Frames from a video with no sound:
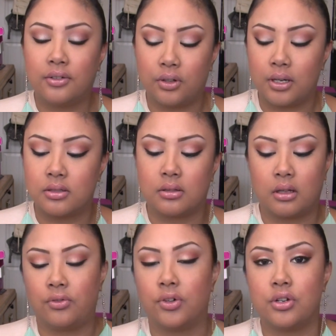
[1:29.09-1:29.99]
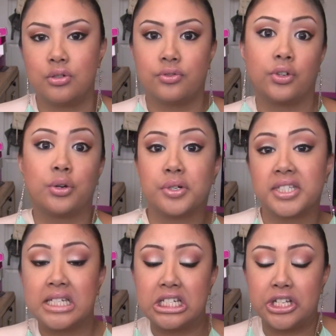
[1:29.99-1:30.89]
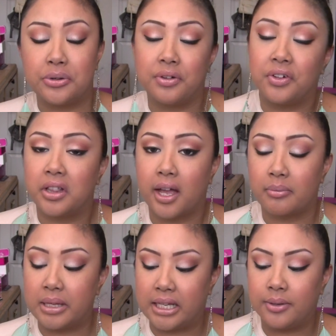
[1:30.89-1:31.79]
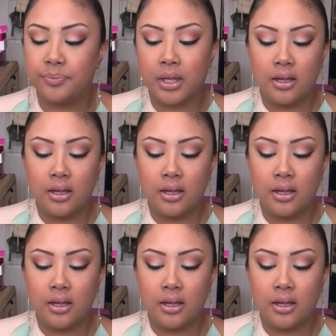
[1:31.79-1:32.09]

If you guys are looking for nudes for your skin tone, if you're like me.